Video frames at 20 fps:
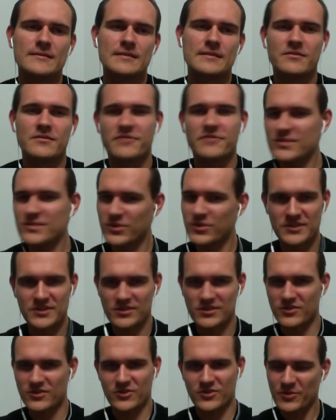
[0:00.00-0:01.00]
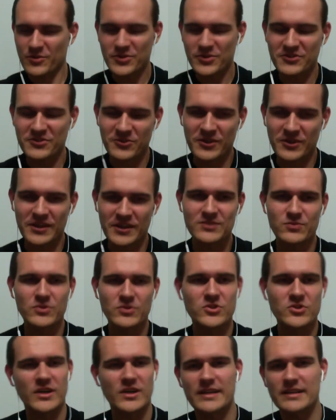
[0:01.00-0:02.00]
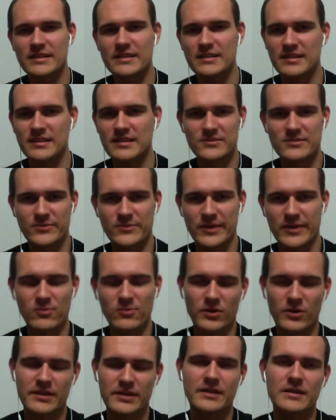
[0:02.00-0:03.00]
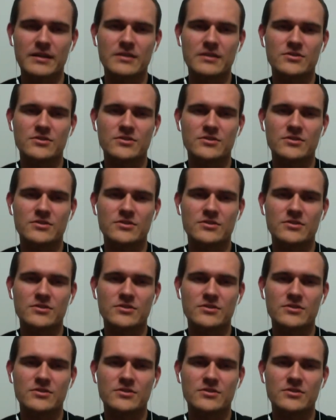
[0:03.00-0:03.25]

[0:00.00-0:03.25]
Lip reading: Facebook is not an option for us. We tried it. It doesn't really work there.